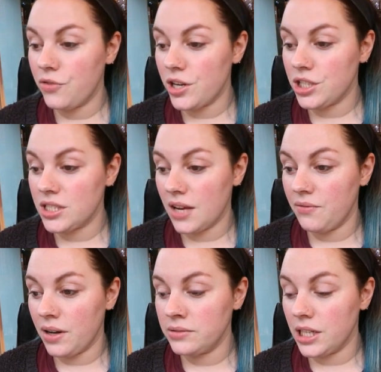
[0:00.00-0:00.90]
Fresher Skin
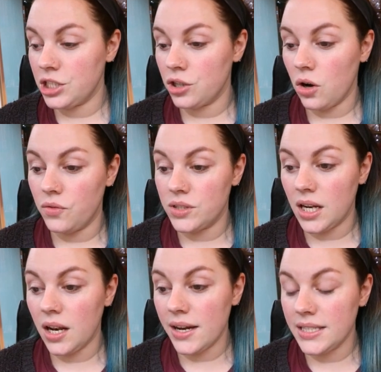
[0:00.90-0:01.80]
Foundation offers a
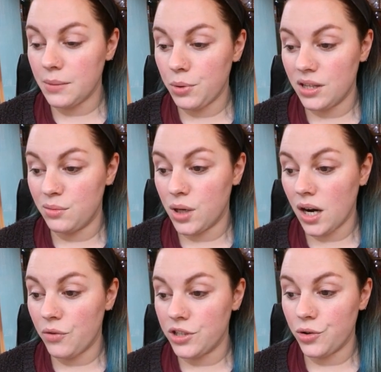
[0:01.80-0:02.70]
light, breathable
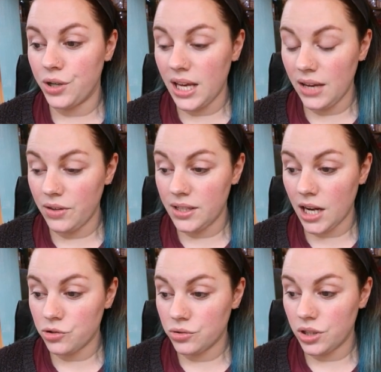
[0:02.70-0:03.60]
coverage for an even,
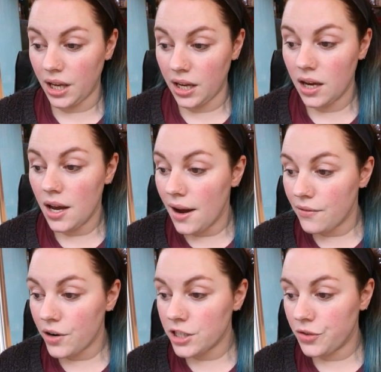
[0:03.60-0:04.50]
natural looking,
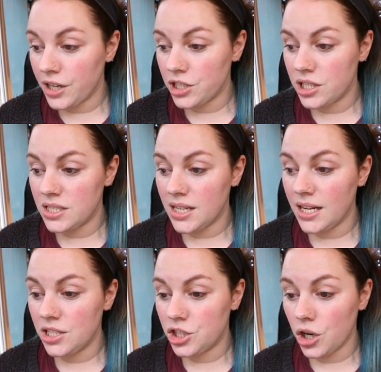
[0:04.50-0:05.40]
fresh finish that
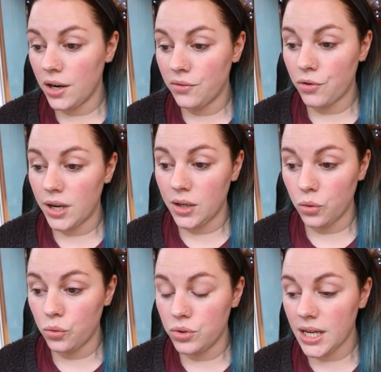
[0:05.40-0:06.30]
stays shine free
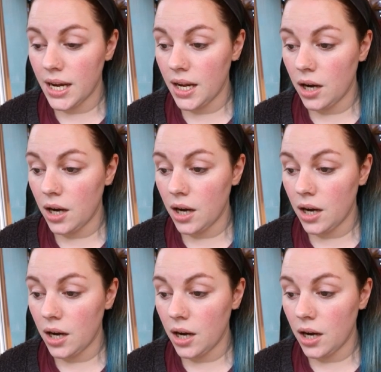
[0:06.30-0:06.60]
all day.